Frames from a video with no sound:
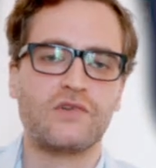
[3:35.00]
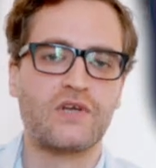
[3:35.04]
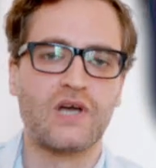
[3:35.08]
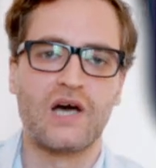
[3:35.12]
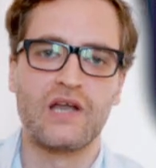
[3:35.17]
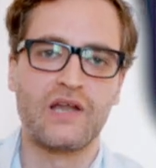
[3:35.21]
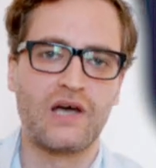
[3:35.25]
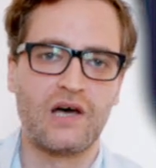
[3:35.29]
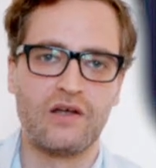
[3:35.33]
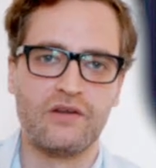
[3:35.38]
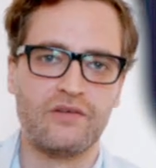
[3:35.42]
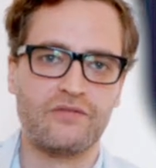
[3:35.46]

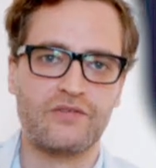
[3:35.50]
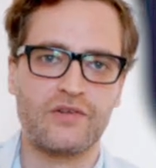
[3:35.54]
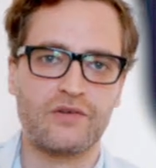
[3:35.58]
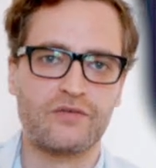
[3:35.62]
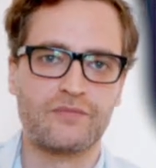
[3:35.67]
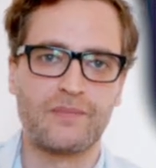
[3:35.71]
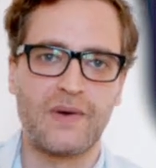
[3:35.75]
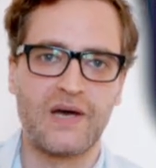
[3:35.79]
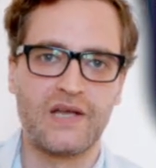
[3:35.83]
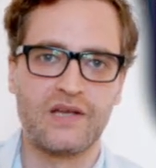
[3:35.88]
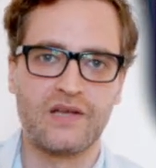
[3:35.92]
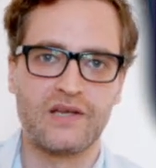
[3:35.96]
got out of the
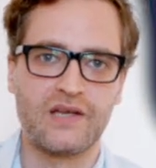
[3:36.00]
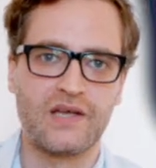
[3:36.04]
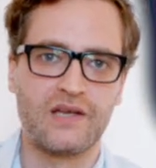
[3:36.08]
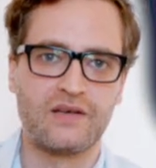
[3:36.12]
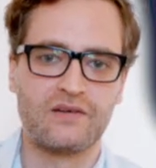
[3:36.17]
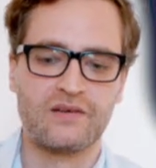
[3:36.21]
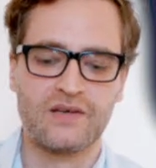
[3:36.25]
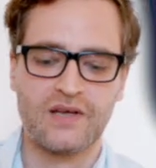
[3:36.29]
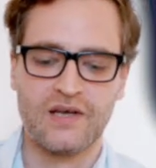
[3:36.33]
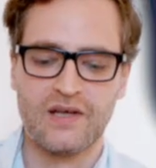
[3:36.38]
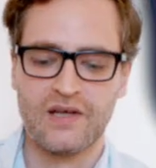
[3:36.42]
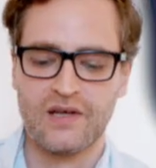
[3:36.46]
Spider Den.
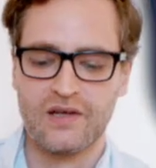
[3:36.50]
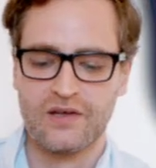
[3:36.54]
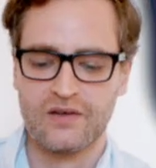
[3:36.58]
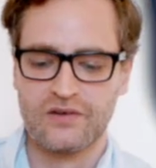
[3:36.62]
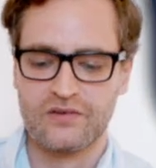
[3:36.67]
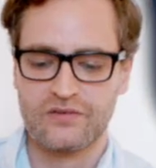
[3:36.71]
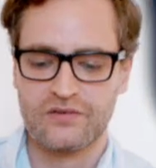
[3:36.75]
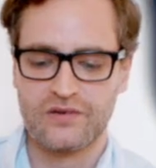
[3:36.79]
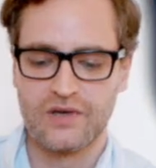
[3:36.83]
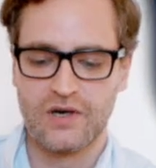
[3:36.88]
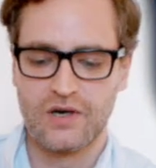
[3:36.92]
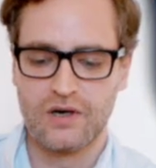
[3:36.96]

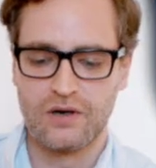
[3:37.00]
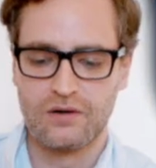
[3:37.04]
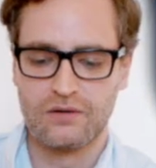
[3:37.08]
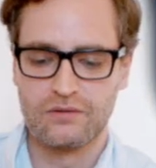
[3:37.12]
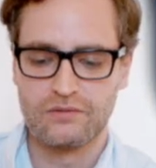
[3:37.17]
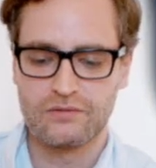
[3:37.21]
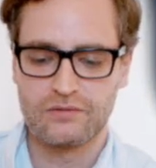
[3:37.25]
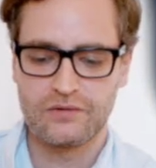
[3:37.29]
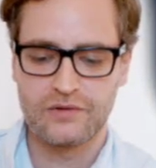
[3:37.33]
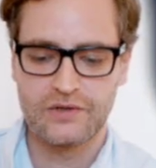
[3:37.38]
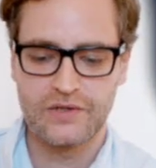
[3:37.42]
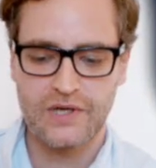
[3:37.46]

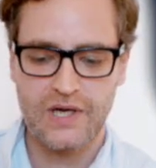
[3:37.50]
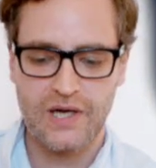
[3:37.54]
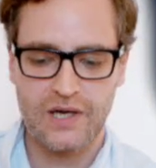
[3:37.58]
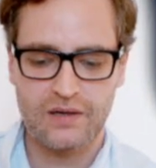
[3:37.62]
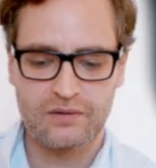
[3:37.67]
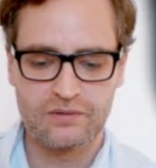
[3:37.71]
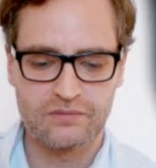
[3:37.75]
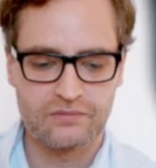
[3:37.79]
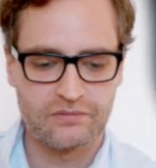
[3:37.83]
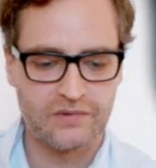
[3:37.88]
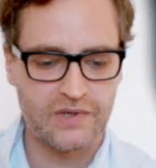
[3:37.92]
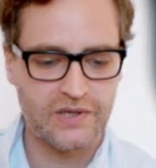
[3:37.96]
So
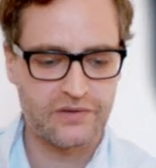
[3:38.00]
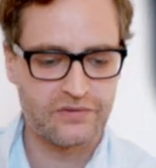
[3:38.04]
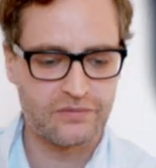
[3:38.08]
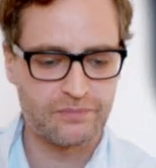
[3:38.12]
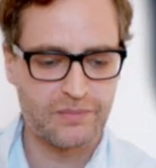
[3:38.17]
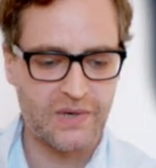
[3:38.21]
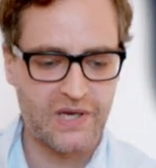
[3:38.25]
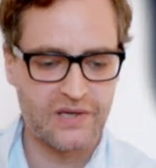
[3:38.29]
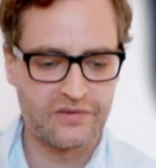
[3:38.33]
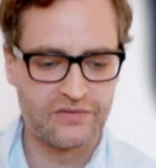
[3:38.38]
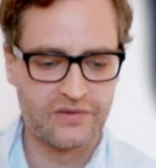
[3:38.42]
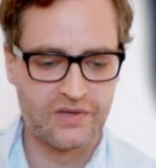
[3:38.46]
yeah, that's
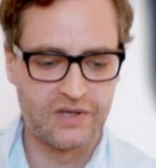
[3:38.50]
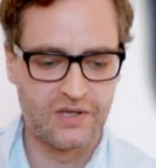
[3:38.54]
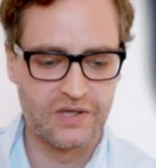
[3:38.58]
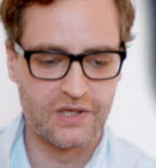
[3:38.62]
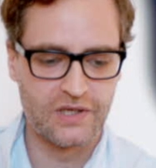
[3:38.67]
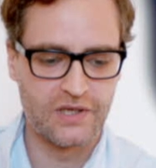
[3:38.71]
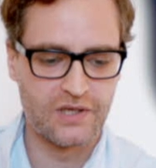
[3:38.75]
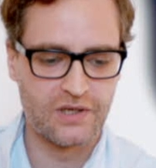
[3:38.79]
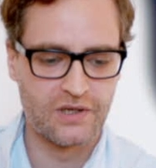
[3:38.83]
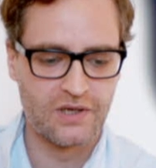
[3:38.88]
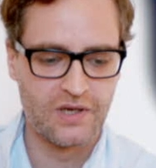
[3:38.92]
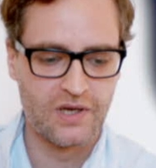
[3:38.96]

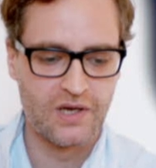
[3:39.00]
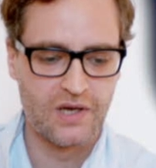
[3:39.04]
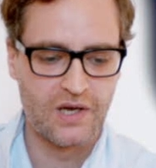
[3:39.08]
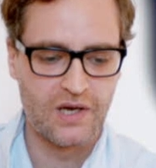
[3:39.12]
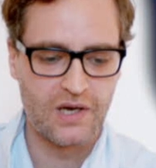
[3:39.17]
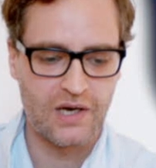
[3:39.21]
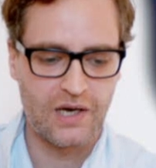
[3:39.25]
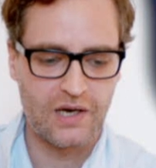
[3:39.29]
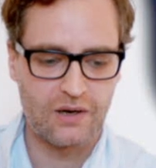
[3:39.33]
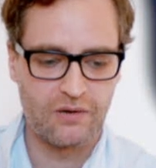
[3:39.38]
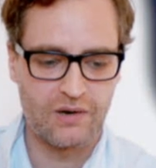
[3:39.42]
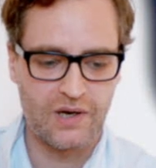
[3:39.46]
basically
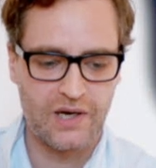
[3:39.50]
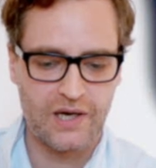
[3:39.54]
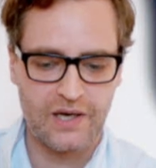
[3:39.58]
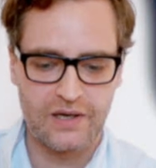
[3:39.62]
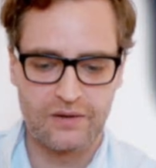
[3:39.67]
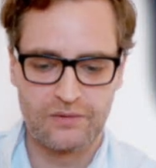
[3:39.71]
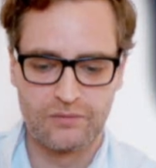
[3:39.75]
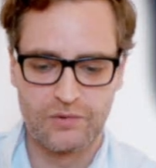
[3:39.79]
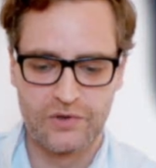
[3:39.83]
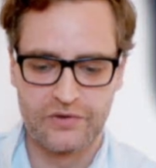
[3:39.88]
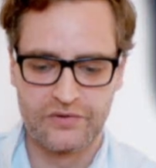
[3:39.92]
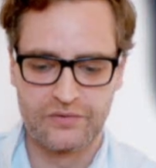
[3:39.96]
how
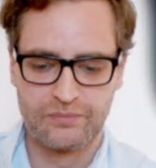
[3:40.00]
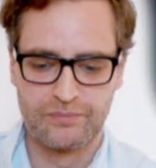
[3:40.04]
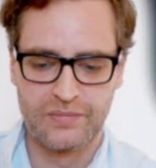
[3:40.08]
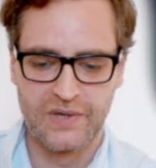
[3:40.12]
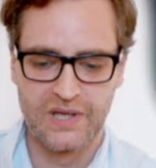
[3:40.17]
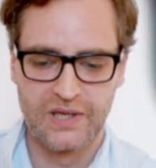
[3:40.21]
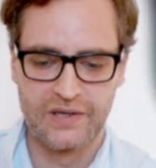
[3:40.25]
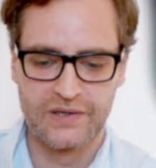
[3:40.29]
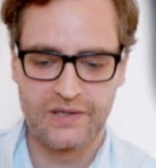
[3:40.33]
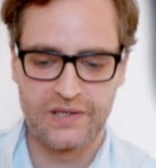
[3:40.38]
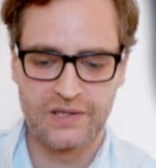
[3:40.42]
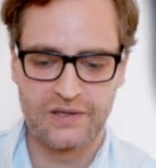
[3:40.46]
I was
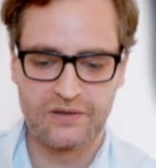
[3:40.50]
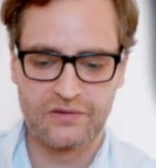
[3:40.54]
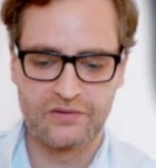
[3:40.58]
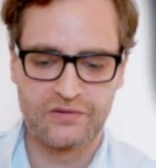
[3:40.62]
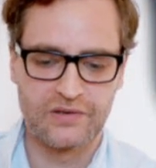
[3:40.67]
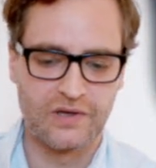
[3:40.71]
building.